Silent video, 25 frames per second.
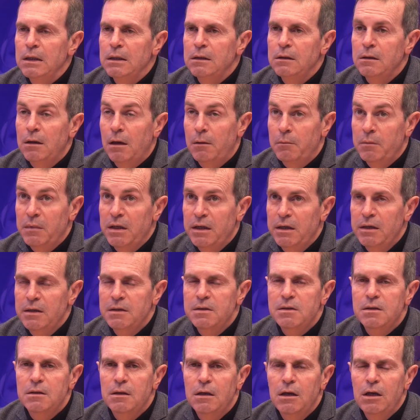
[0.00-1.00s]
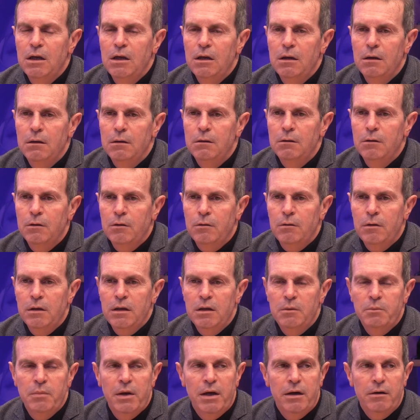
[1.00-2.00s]
not only
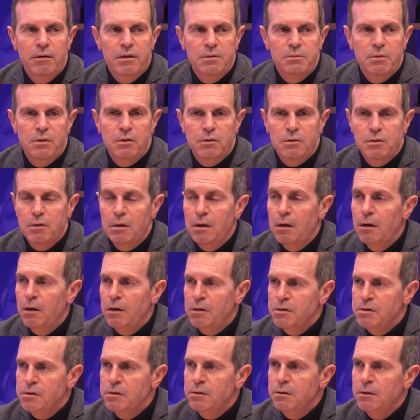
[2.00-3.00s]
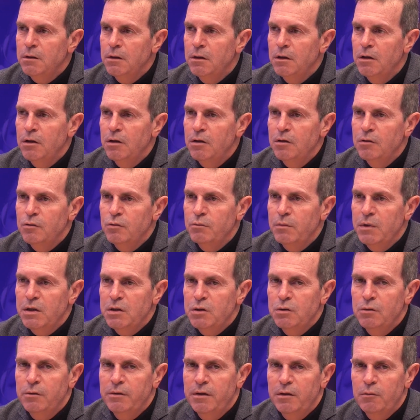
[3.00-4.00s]
in Paris but also in London, to make
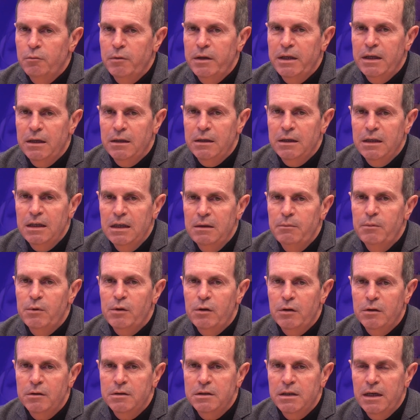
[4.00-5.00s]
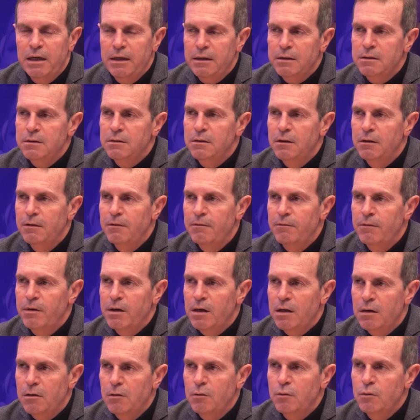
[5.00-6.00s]
sure that we can keep the contact very
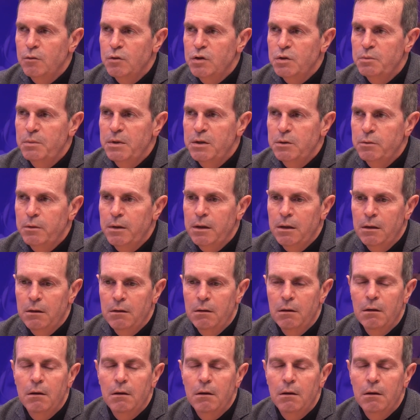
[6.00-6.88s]
close between